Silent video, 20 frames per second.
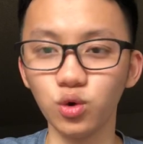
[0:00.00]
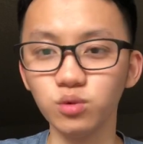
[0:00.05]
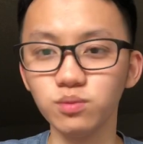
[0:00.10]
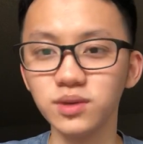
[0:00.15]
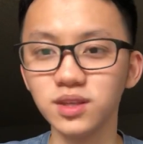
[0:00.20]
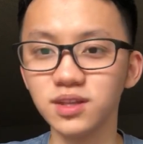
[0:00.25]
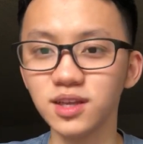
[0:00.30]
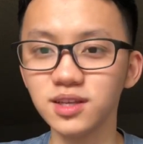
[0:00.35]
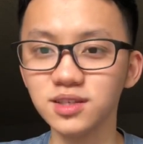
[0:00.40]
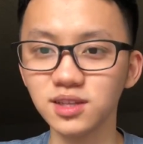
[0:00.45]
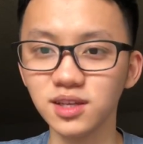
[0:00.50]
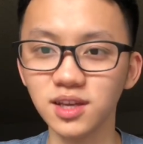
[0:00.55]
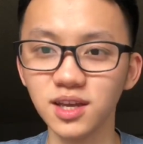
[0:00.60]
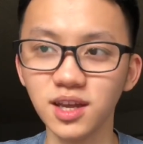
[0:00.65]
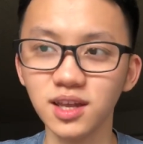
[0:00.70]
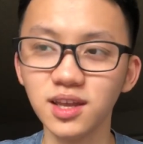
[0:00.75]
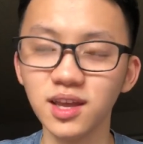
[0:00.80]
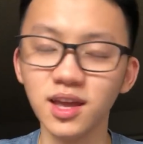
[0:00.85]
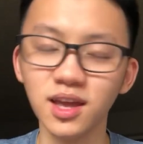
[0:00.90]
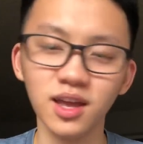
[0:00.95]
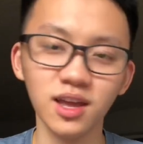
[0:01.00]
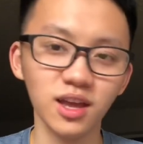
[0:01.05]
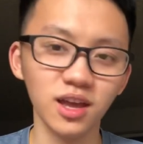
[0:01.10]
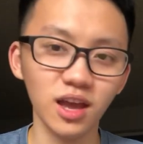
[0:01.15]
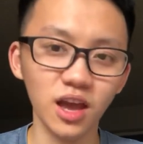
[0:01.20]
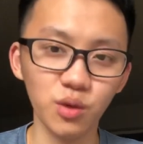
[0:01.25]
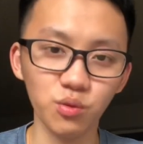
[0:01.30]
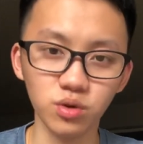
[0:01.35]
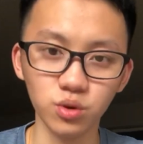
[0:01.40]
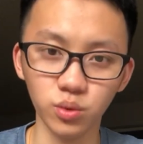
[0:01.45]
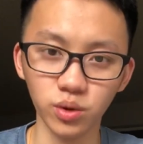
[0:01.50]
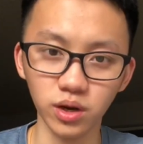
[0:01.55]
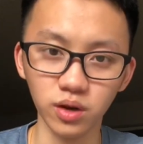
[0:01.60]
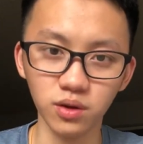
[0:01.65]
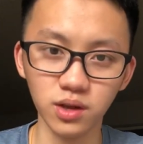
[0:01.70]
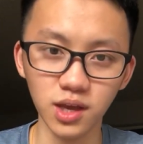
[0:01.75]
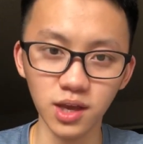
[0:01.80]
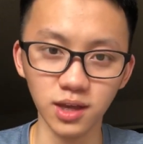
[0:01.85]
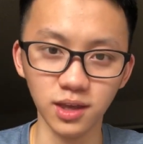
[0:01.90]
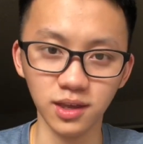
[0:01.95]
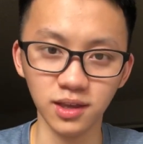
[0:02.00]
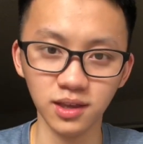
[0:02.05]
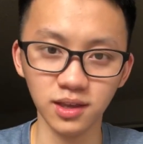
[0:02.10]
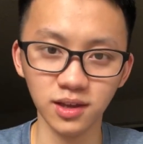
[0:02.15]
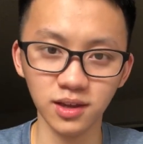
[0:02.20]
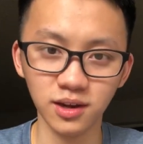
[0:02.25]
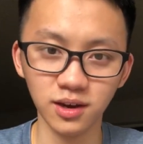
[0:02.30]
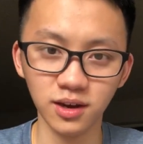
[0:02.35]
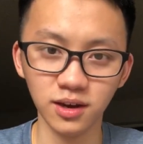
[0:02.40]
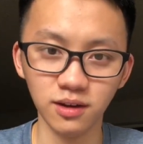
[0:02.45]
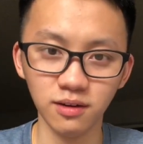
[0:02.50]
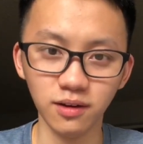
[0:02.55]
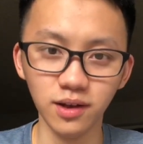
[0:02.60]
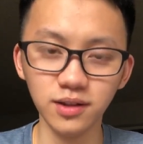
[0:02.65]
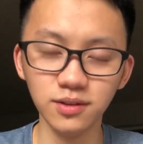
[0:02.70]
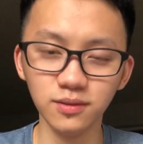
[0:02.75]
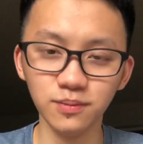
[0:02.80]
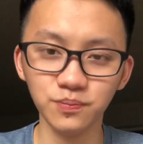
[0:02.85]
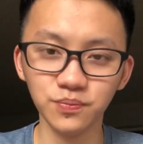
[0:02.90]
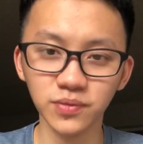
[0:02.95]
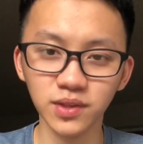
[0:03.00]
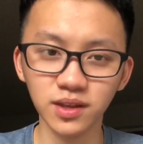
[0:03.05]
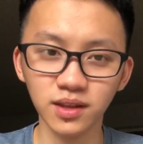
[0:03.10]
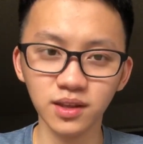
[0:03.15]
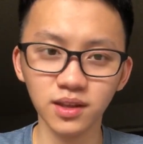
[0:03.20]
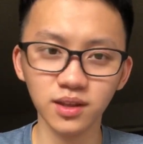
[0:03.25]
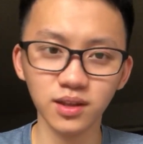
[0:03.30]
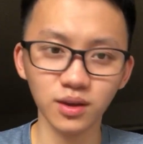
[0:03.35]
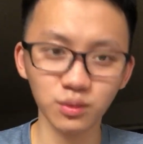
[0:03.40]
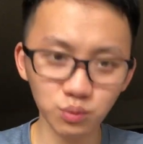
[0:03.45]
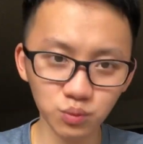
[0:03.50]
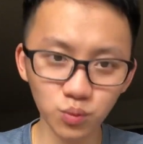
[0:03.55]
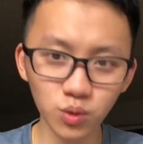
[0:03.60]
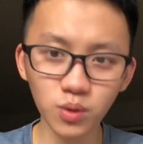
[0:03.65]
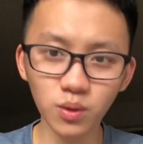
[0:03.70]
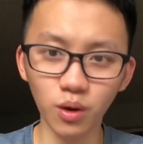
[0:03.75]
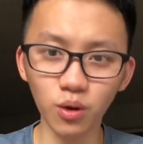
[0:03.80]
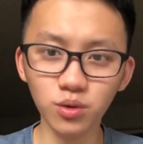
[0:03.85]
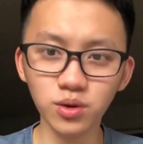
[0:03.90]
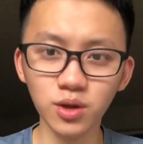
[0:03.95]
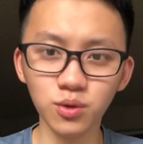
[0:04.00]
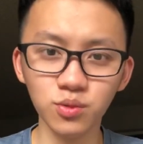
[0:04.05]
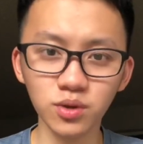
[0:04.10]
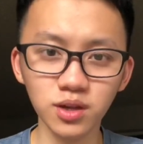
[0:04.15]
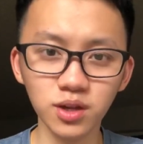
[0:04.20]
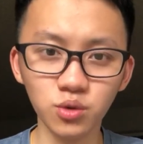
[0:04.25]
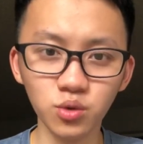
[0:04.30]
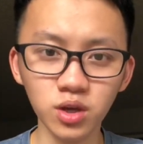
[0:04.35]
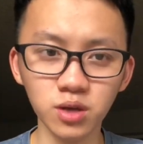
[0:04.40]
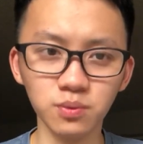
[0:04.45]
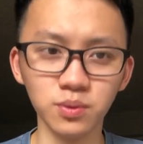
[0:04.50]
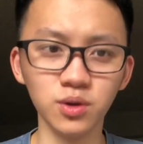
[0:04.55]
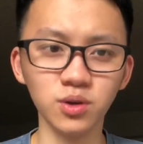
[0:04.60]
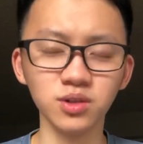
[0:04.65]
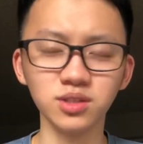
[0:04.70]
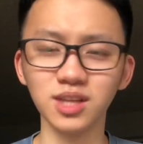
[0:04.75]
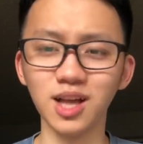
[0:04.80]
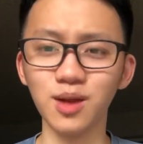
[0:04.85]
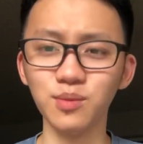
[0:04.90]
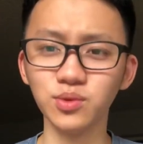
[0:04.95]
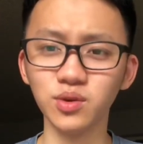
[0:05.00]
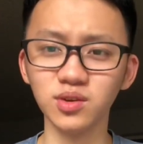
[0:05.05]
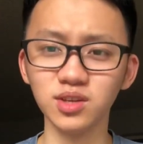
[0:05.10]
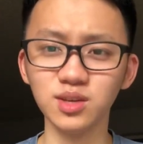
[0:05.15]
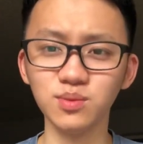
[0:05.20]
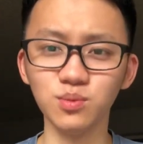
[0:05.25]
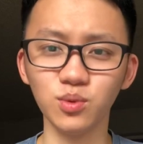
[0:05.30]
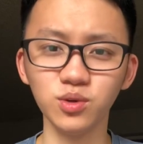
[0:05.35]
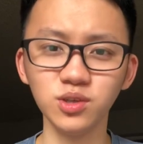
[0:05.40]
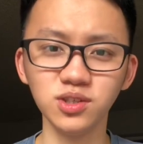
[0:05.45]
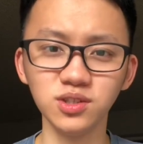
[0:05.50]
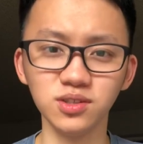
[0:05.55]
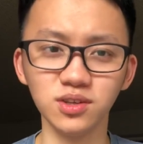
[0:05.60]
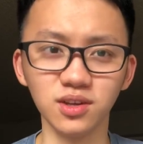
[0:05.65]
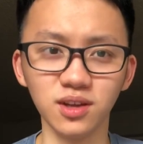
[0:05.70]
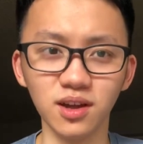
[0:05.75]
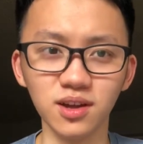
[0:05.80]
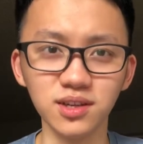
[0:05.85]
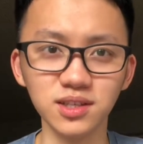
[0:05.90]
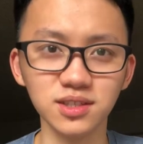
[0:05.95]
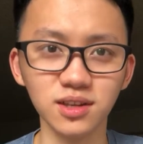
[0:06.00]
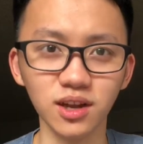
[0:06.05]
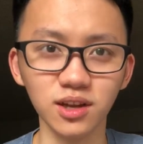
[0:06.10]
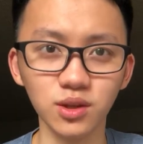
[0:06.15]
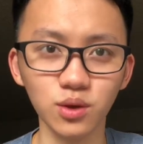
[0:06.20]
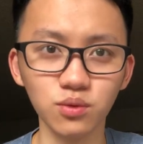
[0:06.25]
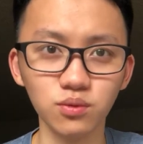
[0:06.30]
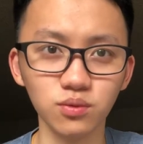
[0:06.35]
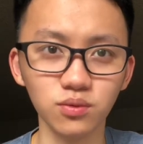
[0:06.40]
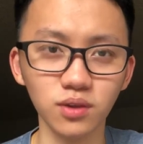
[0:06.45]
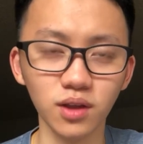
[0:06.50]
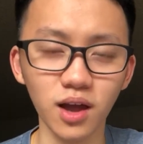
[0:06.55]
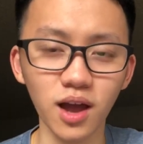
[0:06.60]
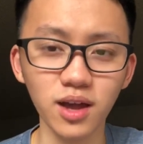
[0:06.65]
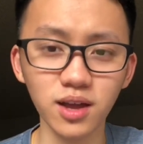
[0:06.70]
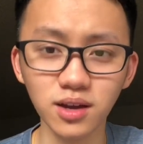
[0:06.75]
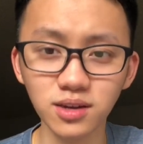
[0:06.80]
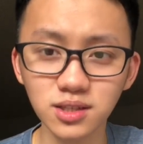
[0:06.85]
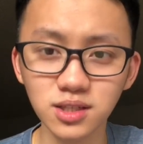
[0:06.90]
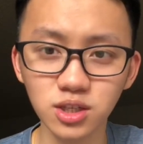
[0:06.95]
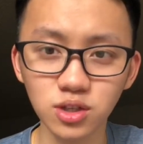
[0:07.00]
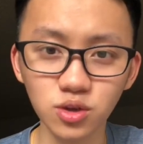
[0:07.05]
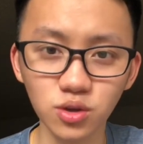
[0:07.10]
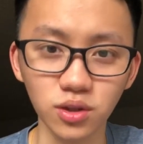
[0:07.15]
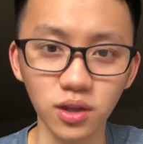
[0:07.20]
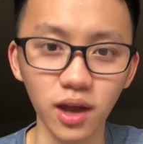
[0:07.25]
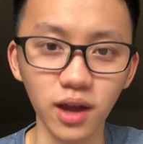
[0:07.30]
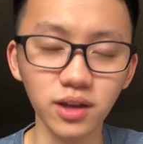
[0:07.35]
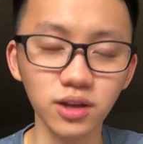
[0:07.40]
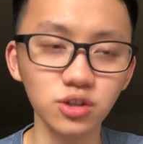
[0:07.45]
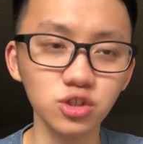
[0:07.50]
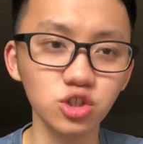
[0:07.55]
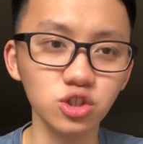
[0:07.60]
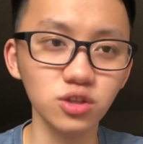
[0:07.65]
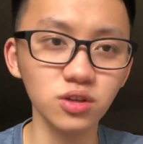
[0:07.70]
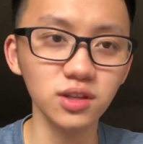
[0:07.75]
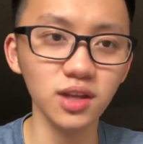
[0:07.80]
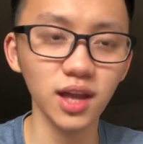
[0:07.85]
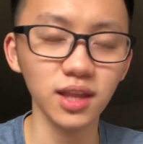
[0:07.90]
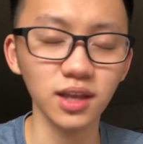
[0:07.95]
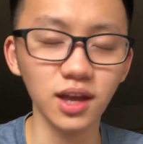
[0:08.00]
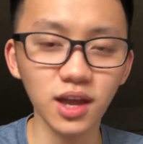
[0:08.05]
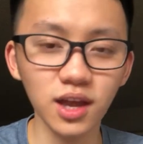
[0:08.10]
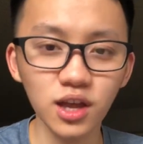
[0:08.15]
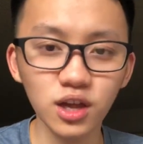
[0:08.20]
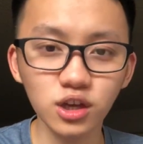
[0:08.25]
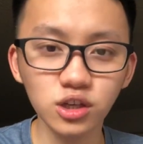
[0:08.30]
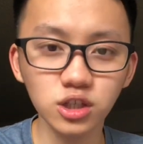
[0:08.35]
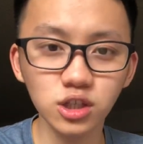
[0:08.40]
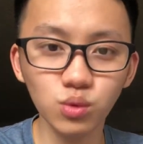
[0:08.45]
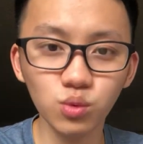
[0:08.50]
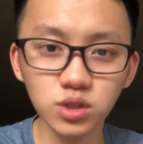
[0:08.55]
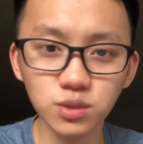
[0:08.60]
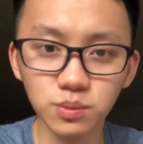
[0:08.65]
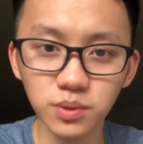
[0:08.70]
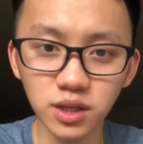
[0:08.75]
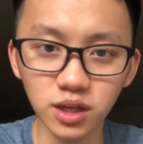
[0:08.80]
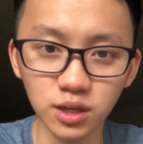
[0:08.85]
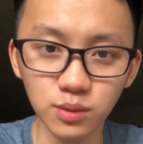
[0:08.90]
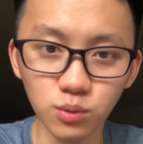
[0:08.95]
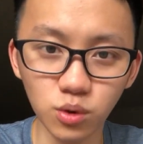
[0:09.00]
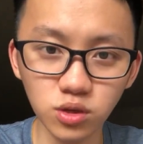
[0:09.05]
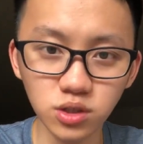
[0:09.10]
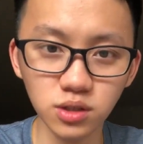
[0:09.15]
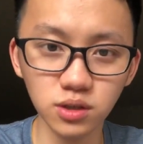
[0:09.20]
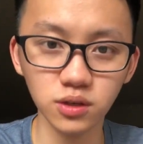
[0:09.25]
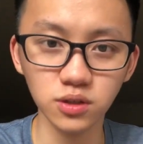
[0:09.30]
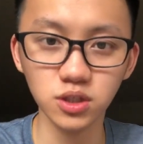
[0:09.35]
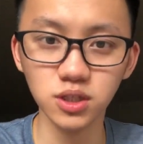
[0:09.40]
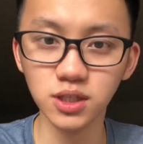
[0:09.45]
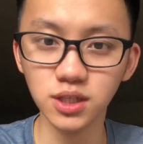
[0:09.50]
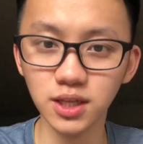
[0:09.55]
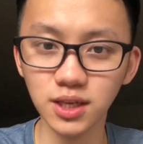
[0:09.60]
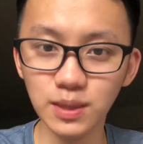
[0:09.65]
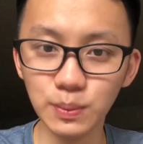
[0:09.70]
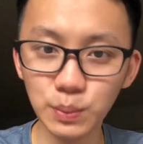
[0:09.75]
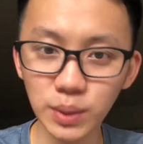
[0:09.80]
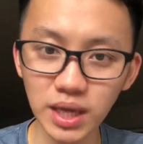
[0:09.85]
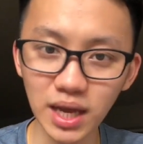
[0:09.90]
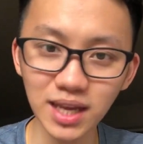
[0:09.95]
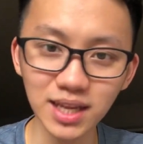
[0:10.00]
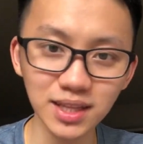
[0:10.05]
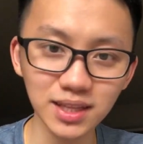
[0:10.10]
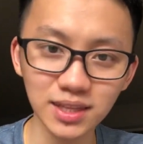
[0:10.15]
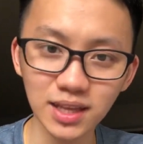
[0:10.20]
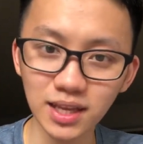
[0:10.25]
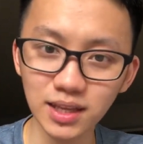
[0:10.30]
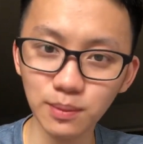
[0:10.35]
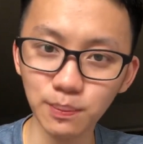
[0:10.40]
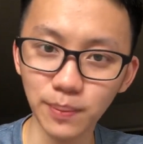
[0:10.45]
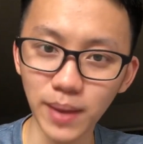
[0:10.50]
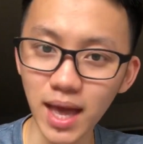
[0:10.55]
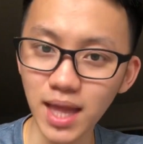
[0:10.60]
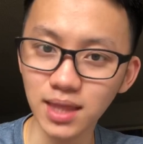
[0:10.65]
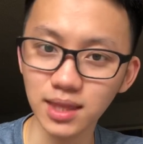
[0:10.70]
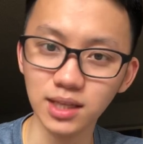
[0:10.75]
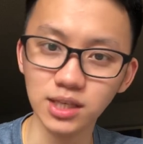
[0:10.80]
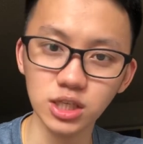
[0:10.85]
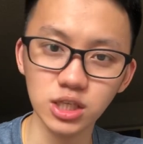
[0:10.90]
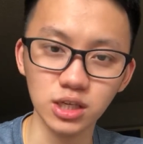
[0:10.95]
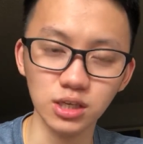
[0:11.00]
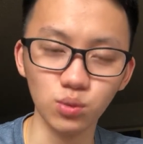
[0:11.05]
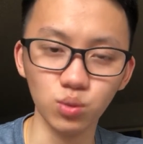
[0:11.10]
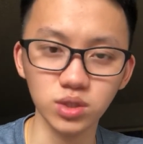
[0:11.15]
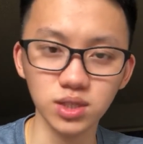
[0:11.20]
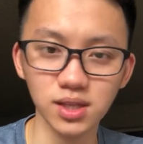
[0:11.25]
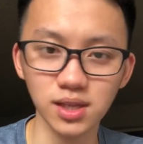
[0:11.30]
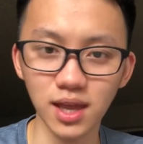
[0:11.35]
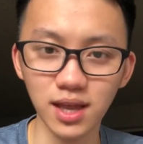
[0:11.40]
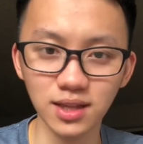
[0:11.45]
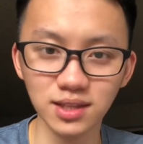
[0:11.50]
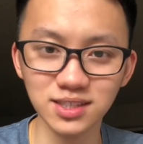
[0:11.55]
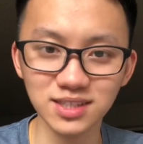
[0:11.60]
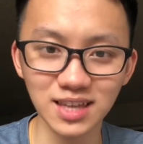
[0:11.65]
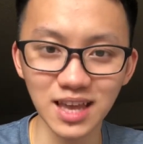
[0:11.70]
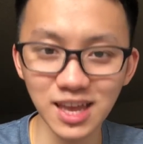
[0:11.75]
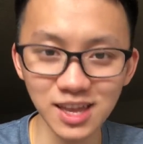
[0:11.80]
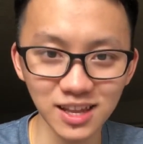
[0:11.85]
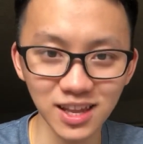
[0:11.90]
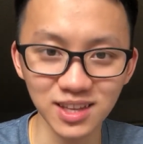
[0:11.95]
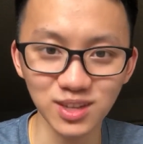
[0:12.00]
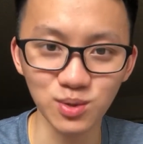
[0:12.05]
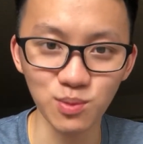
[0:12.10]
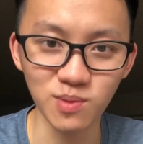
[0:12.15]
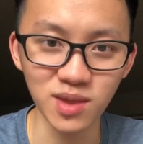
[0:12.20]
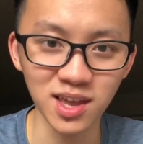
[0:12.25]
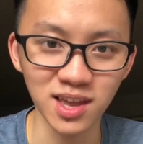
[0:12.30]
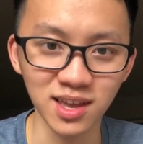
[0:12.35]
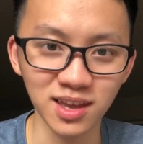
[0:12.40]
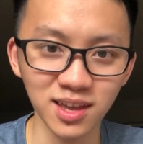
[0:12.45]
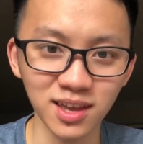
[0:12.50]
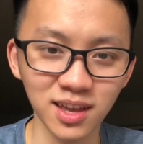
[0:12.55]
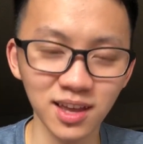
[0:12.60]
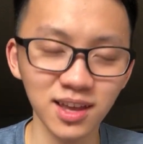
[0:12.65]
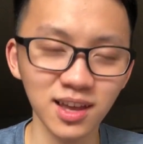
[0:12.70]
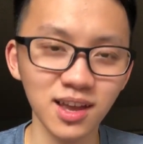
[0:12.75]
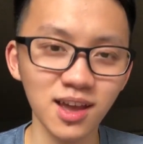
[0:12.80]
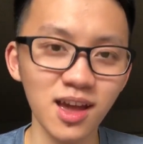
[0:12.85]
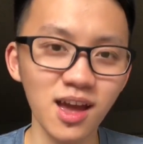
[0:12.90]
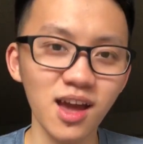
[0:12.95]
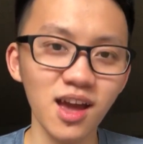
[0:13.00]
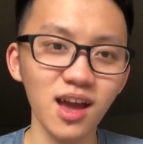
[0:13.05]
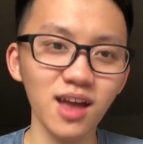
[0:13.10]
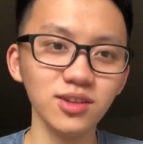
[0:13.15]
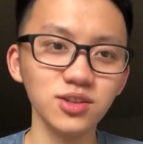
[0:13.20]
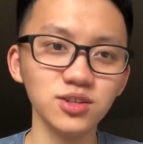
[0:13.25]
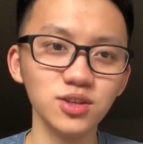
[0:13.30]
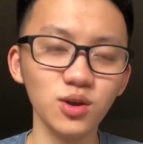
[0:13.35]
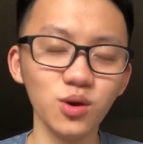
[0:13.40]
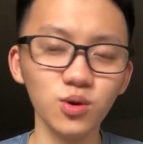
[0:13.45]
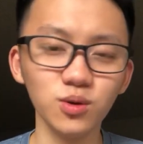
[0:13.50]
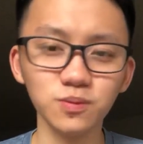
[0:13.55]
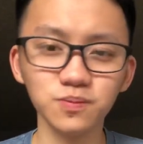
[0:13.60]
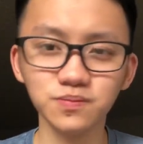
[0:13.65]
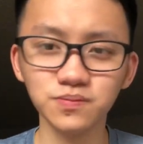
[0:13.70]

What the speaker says: me things again, and we were okay, right? We were okay really quick because I'm not emotional, guys. I understood that she was being emotional. She didn't mean anything bad that she was saying it to me. And so,